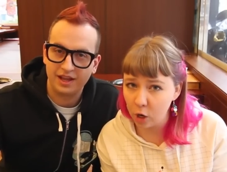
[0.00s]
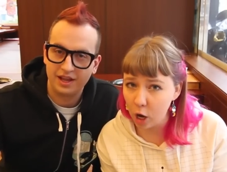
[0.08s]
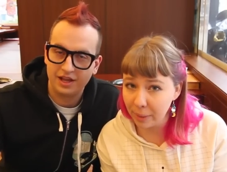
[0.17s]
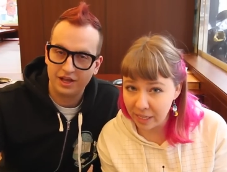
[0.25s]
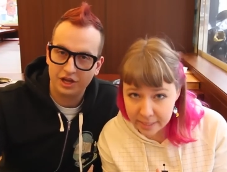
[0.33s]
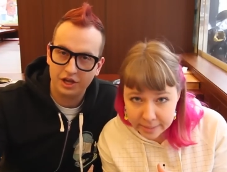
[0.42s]

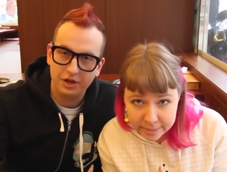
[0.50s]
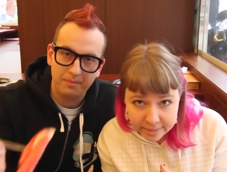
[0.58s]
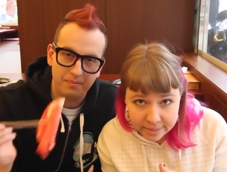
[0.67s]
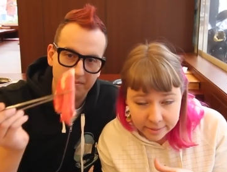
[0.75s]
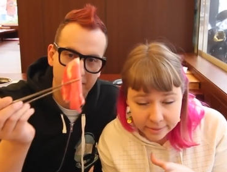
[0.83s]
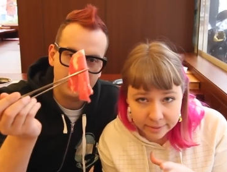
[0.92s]
Speaker 1: common
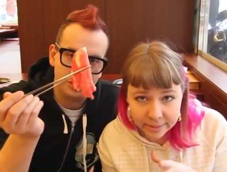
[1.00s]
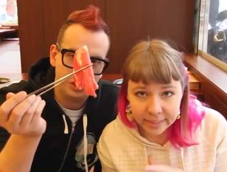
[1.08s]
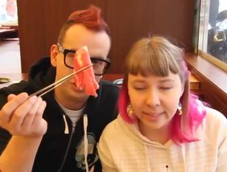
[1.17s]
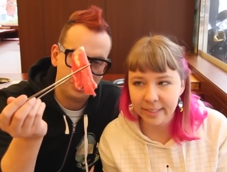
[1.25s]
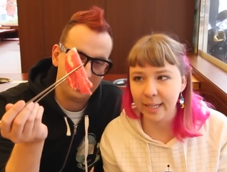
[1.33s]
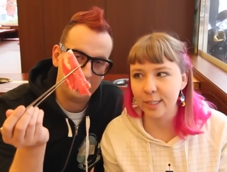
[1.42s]
is
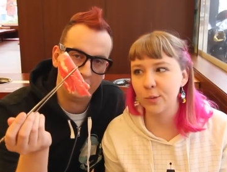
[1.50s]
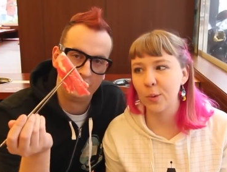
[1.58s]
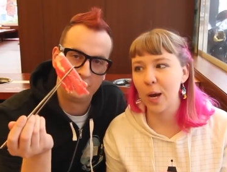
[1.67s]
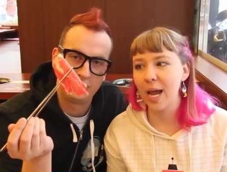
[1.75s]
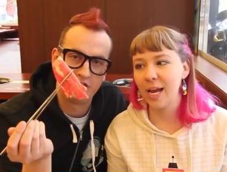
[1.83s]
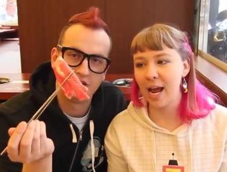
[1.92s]
meat. That's
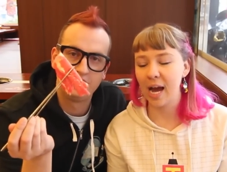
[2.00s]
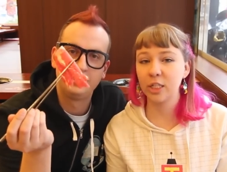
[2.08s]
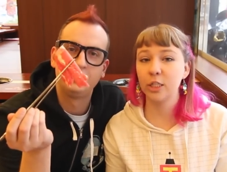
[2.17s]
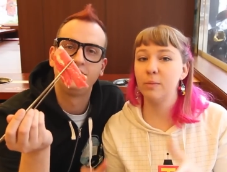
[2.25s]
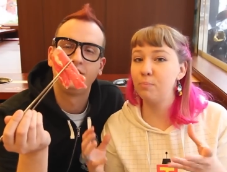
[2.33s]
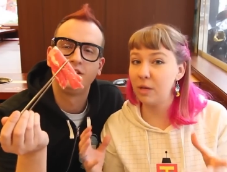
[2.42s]
right.
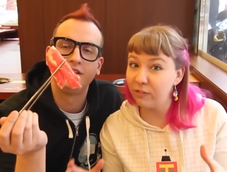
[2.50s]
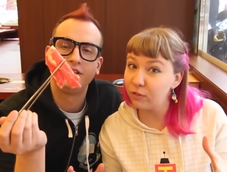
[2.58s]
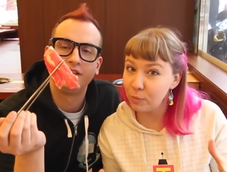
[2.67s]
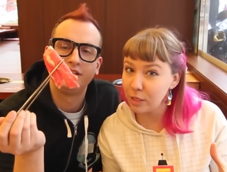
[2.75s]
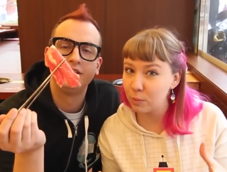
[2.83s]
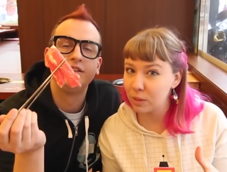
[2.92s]
Actually,
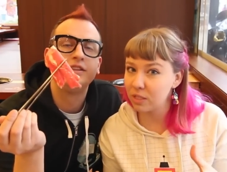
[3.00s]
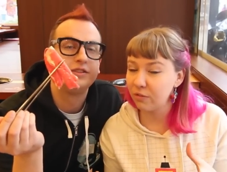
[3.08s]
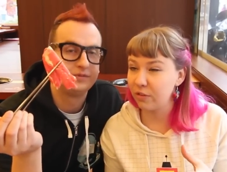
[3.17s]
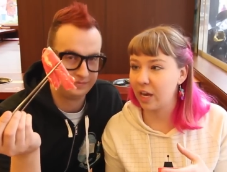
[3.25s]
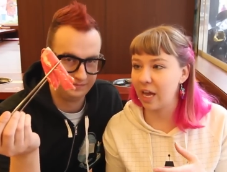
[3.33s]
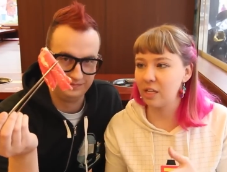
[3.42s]
beef to be
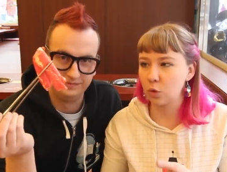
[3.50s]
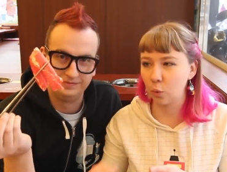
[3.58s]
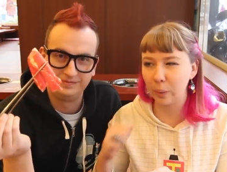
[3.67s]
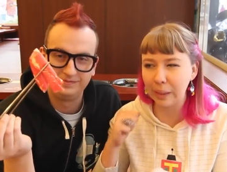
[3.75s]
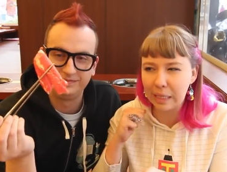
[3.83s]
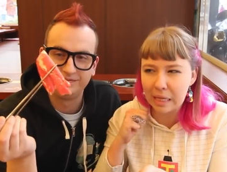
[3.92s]
specific, mm and it's
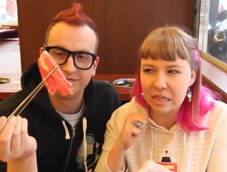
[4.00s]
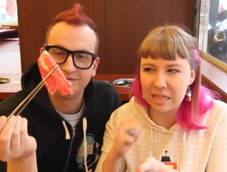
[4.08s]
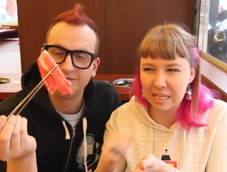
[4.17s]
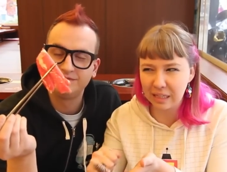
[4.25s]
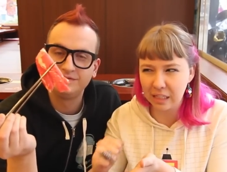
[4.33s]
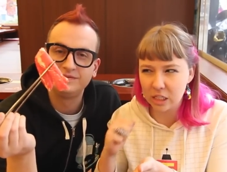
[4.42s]
mm-hmm. really
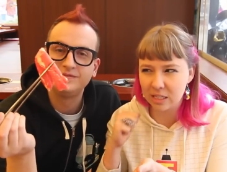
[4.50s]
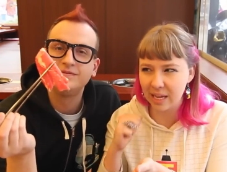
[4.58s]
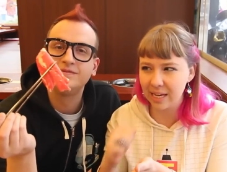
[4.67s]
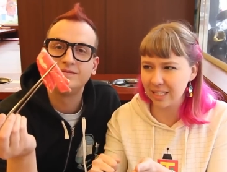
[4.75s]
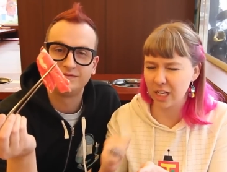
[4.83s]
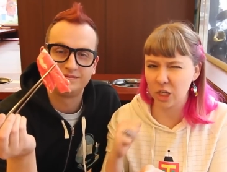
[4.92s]
thinly
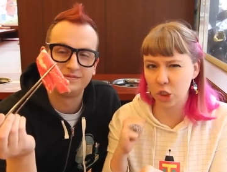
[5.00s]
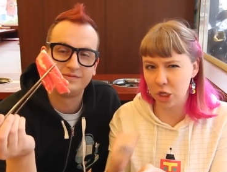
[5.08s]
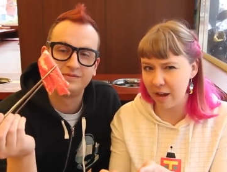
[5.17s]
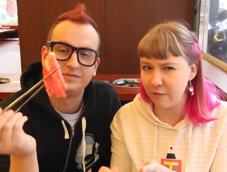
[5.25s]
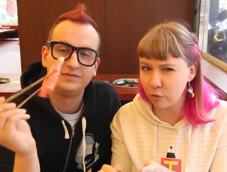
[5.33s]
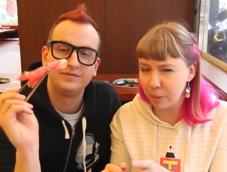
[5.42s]
sliced, like shaved